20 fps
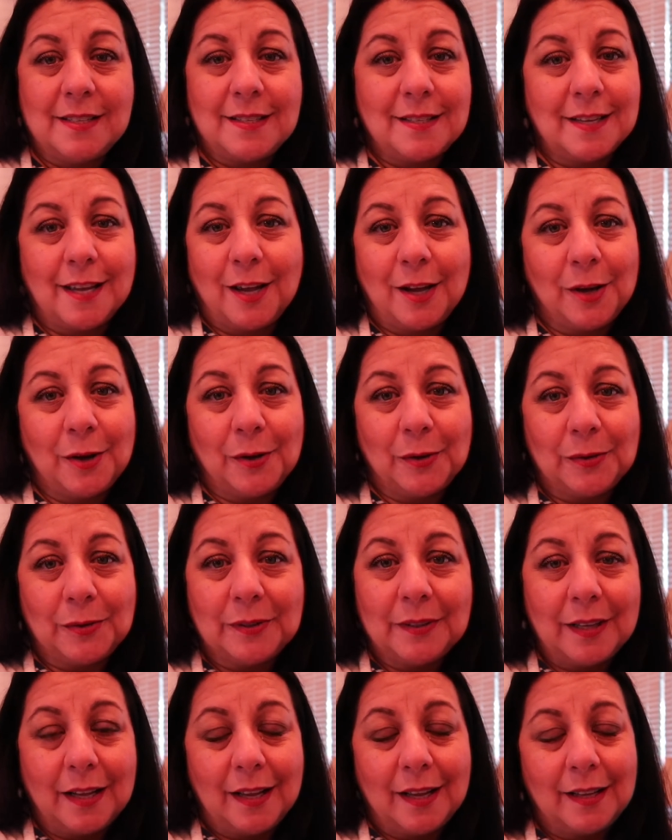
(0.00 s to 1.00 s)

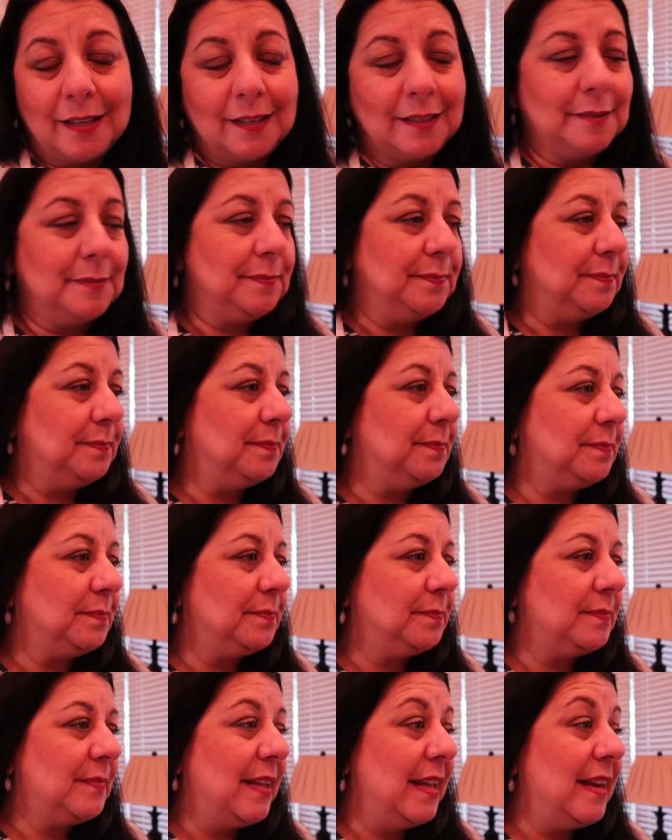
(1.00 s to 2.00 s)
So um,
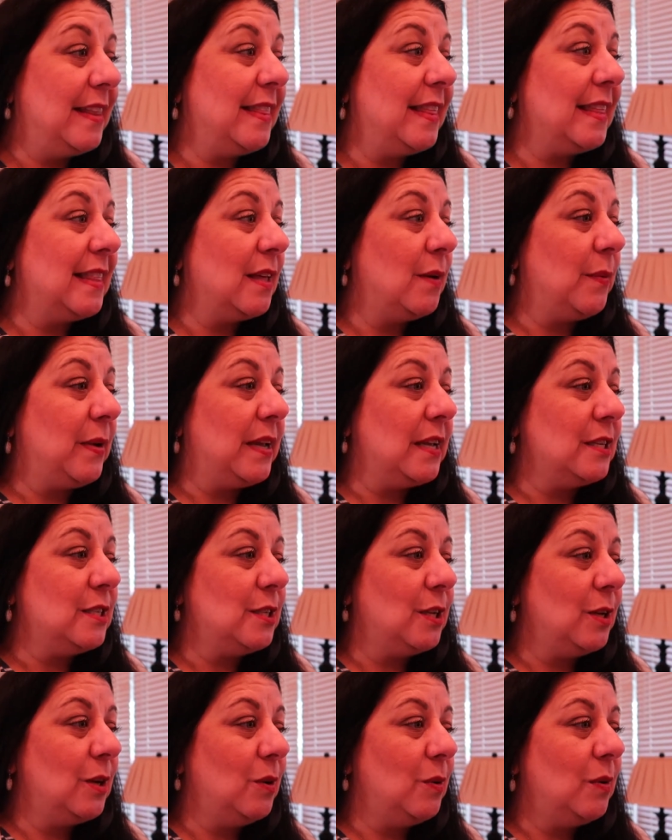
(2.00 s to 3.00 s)
anything that we can
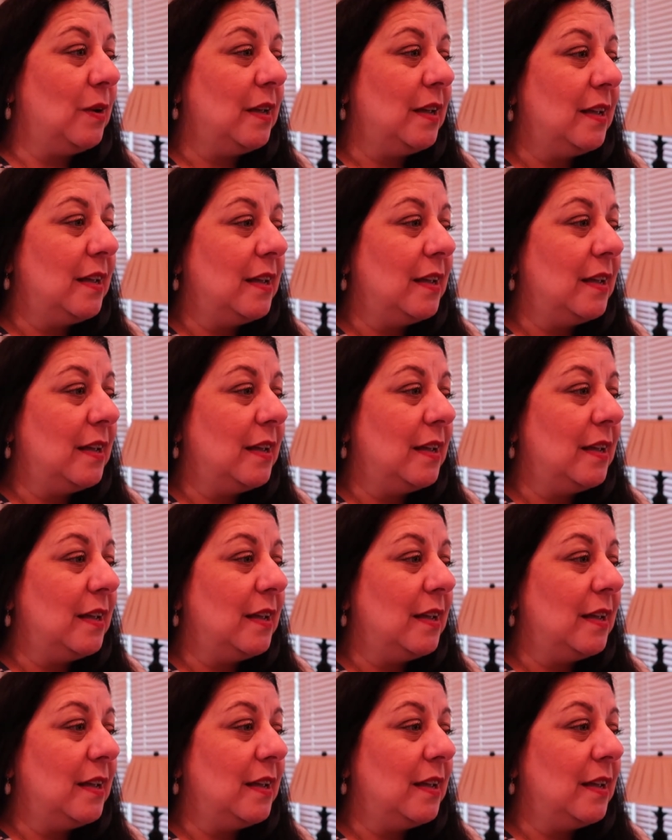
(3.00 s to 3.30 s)
do